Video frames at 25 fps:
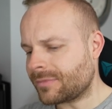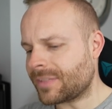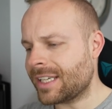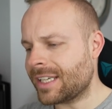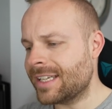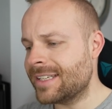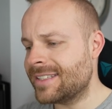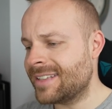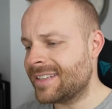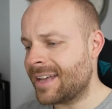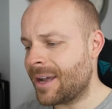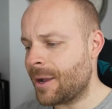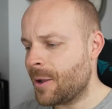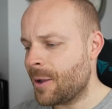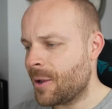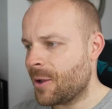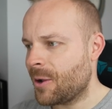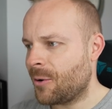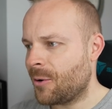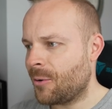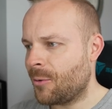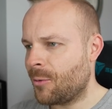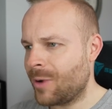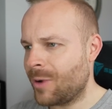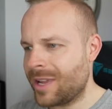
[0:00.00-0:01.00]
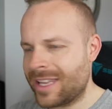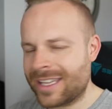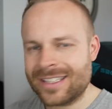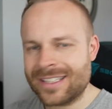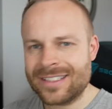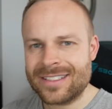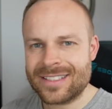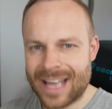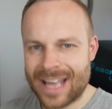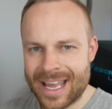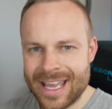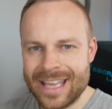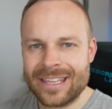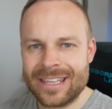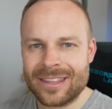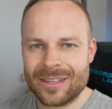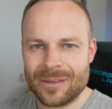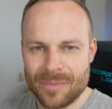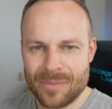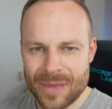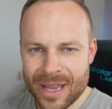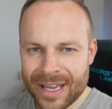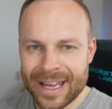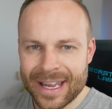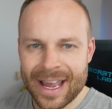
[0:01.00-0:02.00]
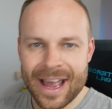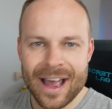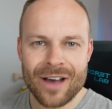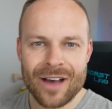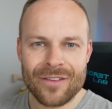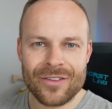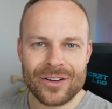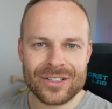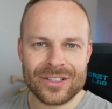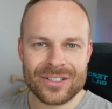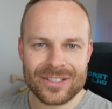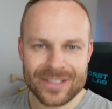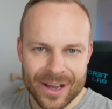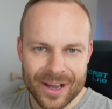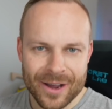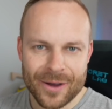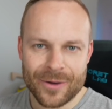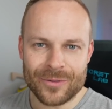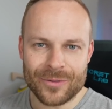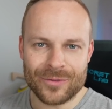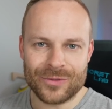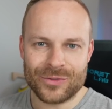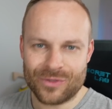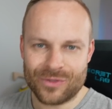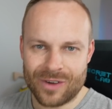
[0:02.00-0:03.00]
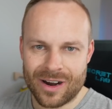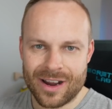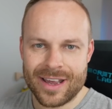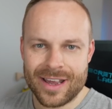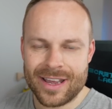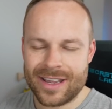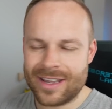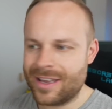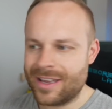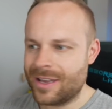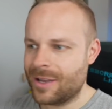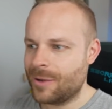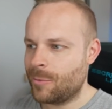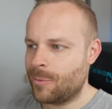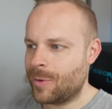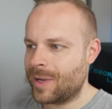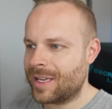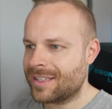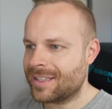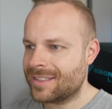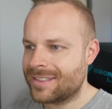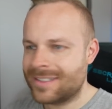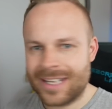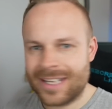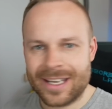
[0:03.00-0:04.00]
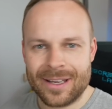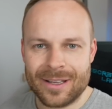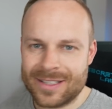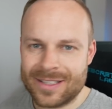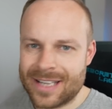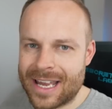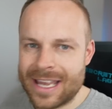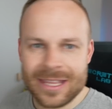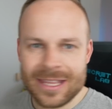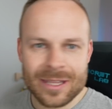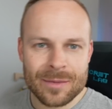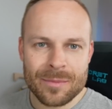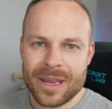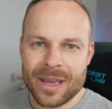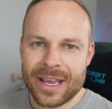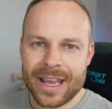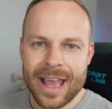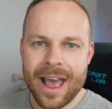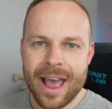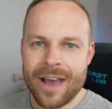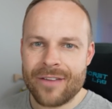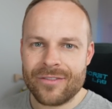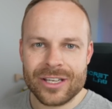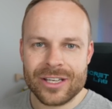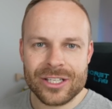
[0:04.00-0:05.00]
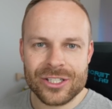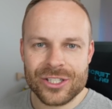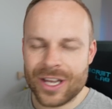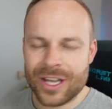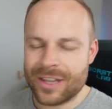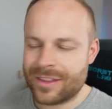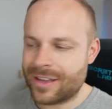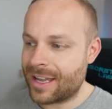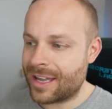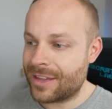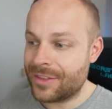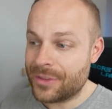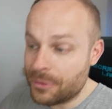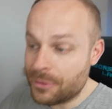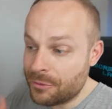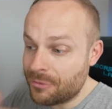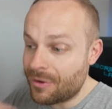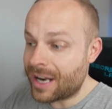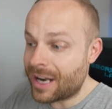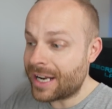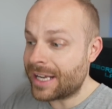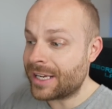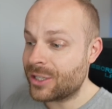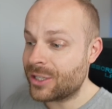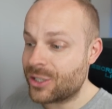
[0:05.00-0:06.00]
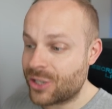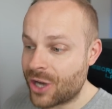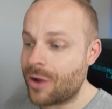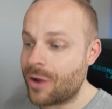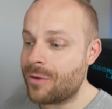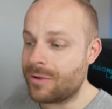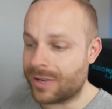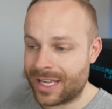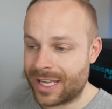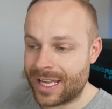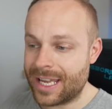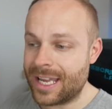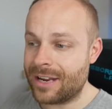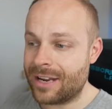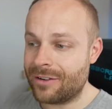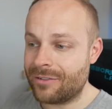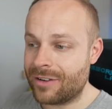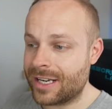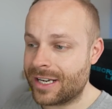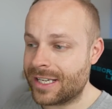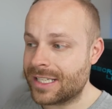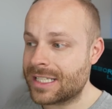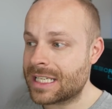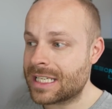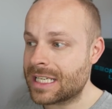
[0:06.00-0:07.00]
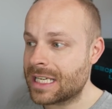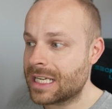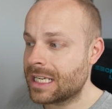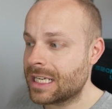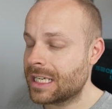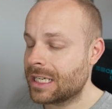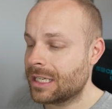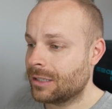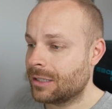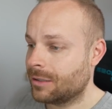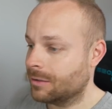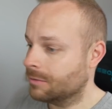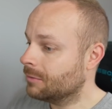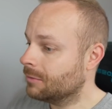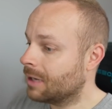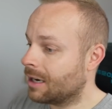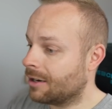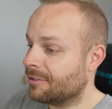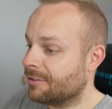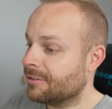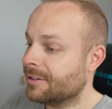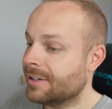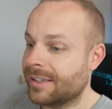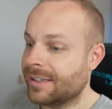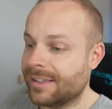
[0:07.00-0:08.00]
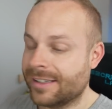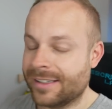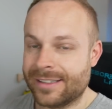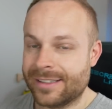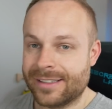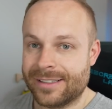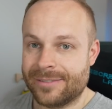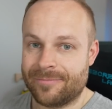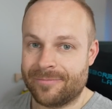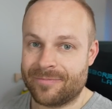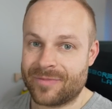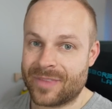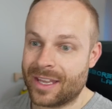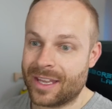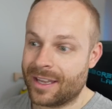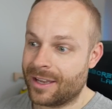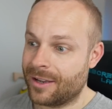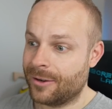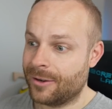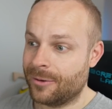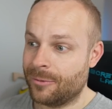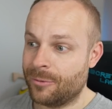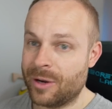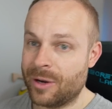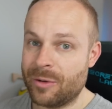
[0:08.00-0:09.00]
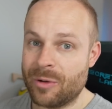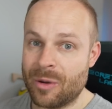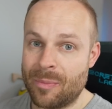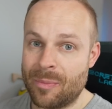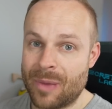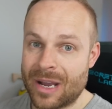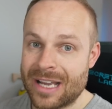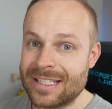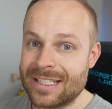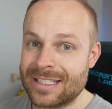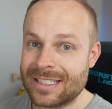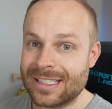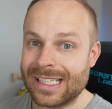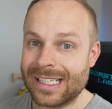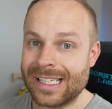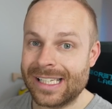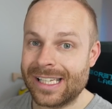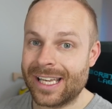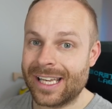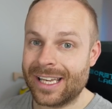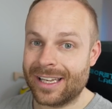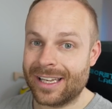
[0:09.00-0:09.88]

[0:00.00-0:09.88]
is that we can take the mick out of ourselves, right? We can take the mick out of each other, and the running joke here is, well, we were basically